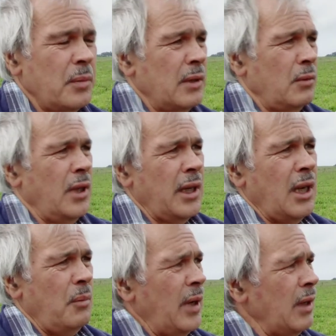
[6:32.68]
but when I
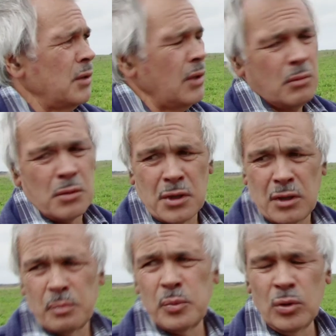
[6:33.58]
came back it was gone. It was
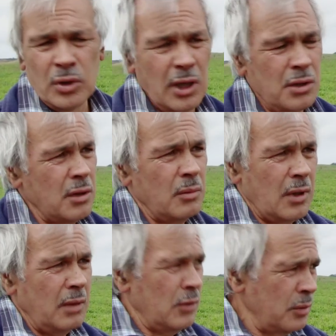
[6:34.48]
either bulldozed, and
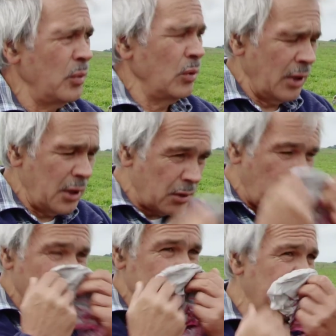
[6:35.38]
it was bulldozed, and
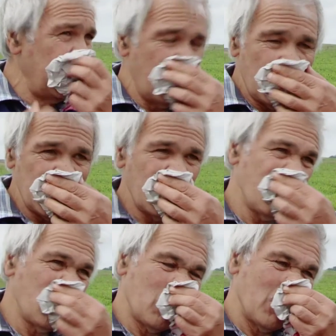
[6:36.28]
obviously
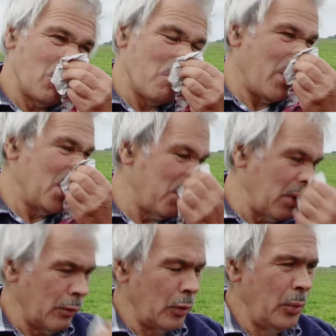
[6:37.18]
the remains of
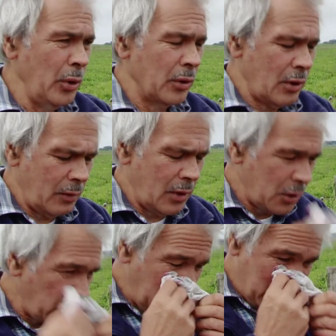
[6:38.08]
it were burnt, I
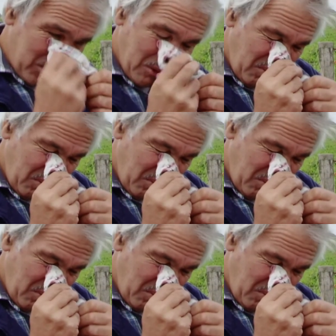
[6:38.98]
suppose.